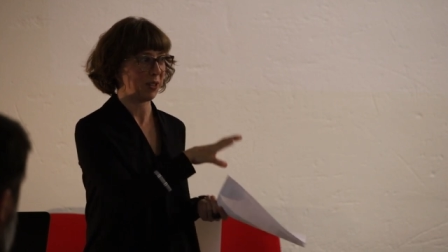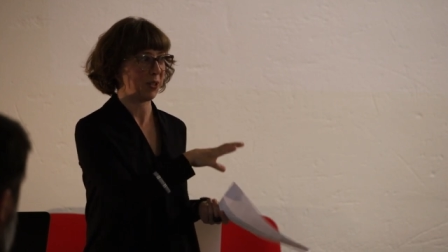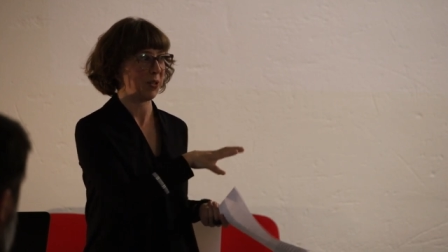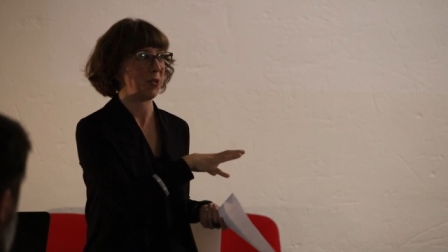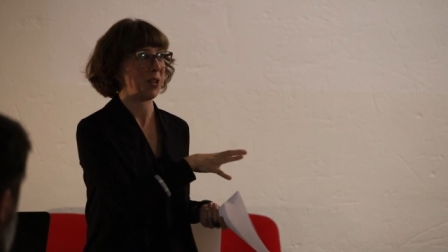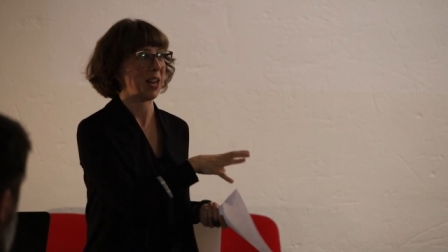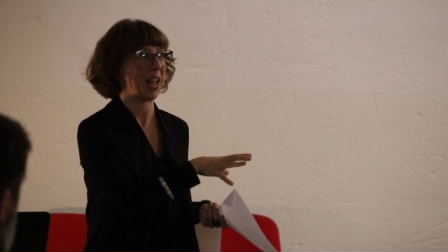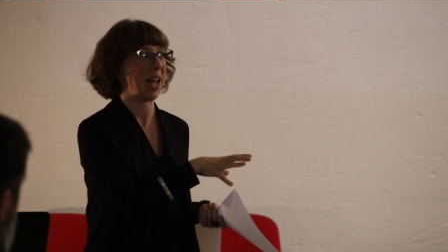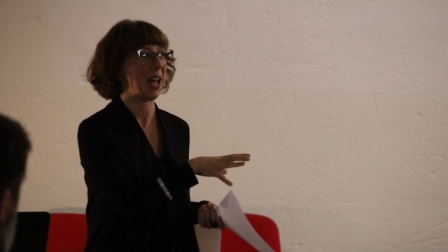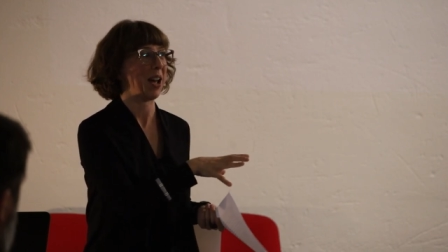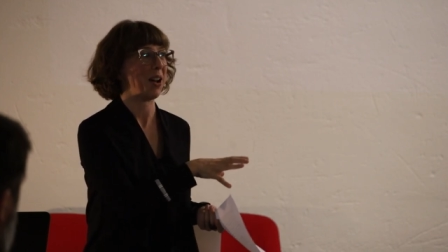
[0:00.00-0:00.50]

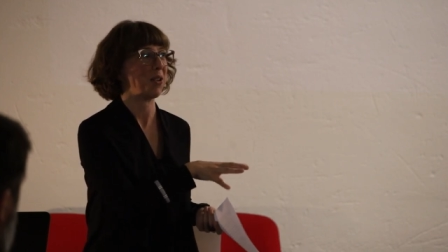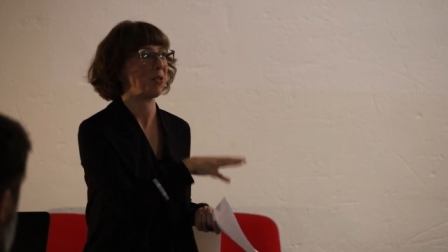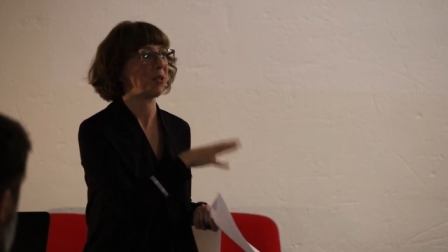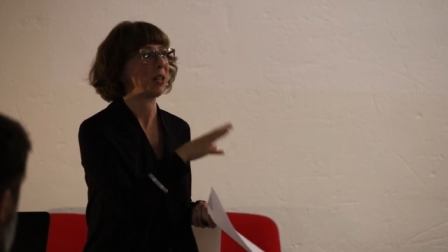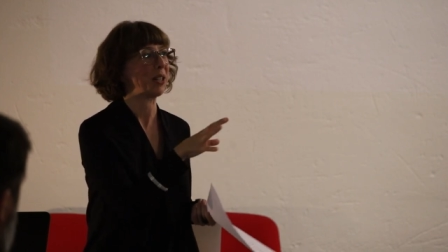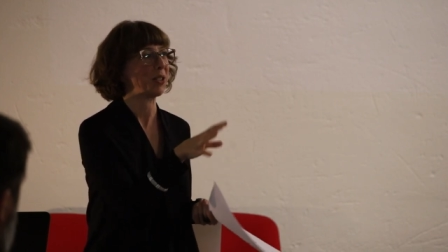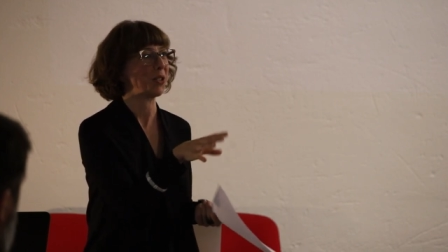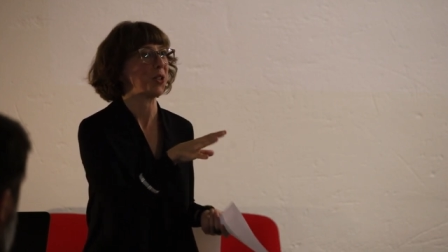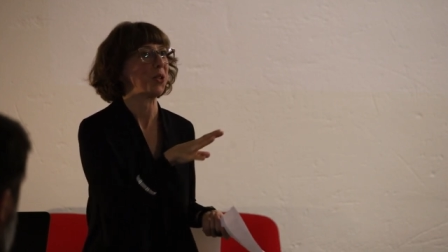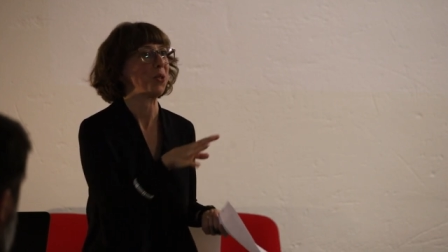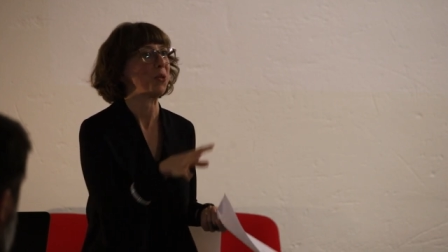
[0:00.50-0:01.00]
so
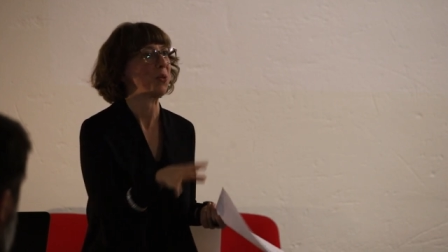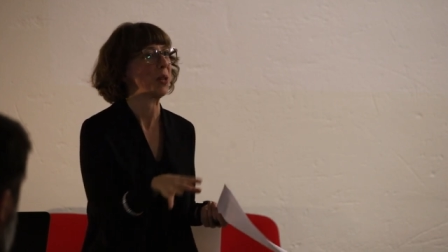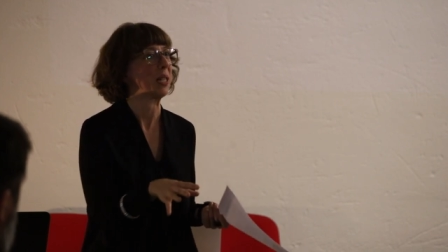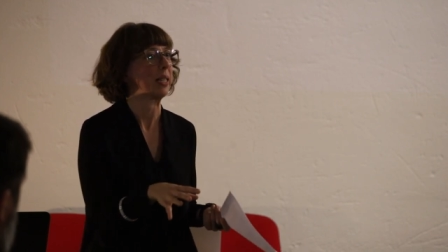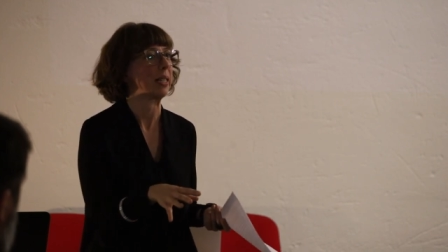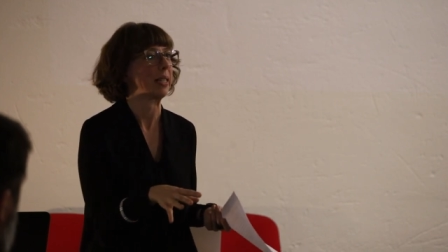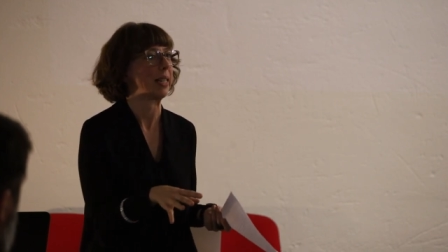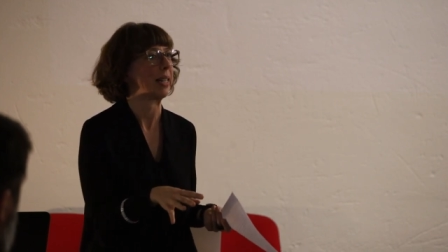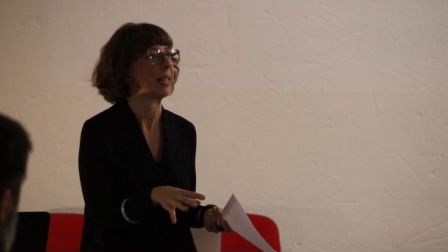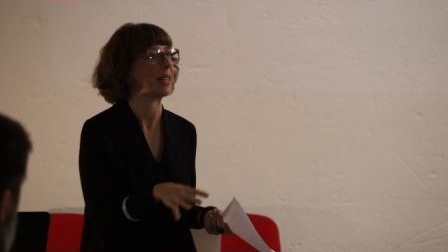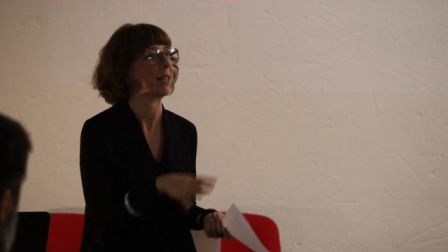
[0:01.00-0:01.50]
now in two
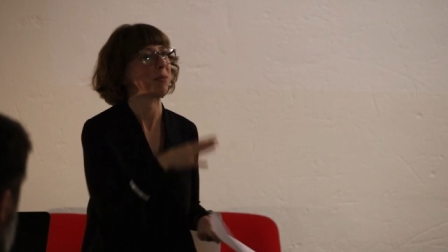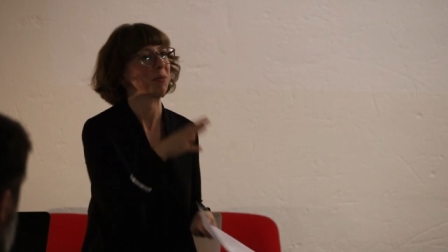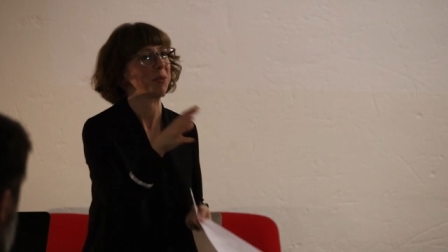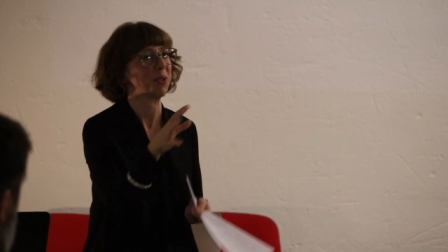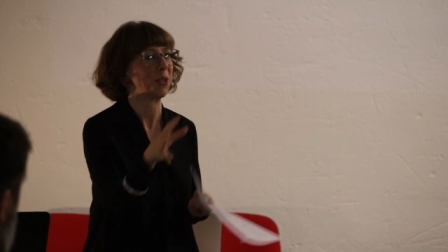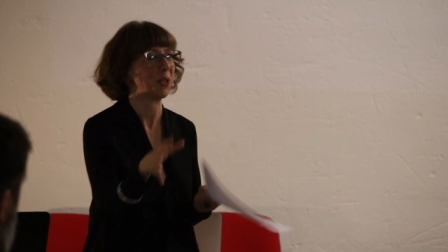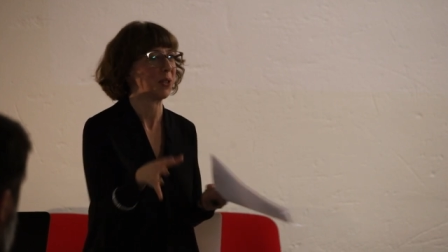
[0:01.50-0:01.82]
weeks' time,